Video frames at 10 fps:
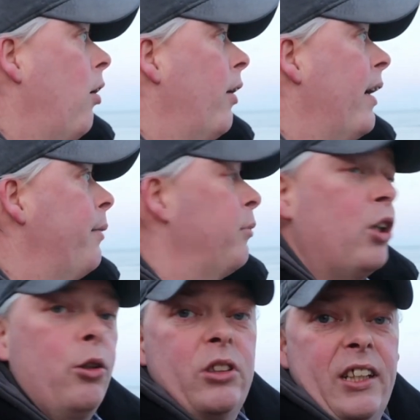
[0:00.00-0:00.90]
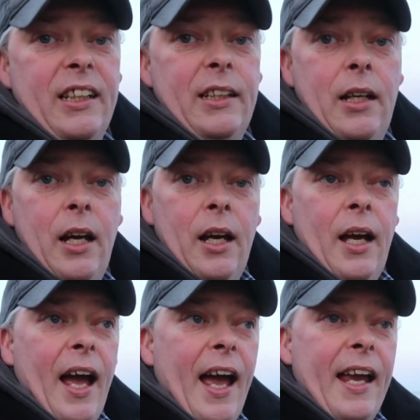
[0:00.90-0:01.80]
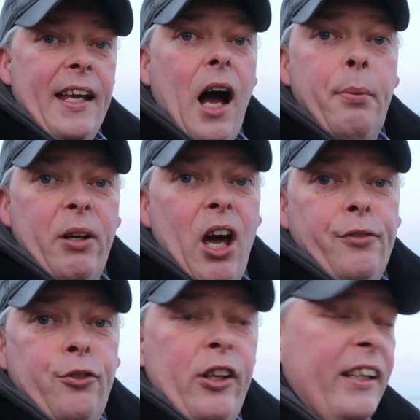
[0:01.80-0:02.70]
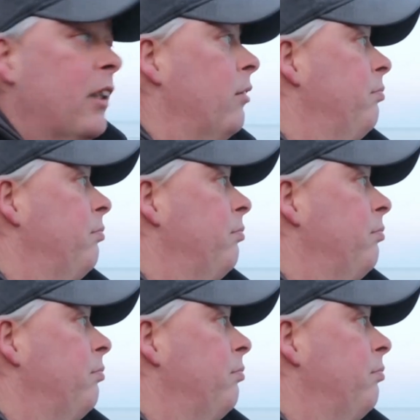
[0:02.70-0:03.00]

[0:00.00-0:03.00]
I am using a up and over rig,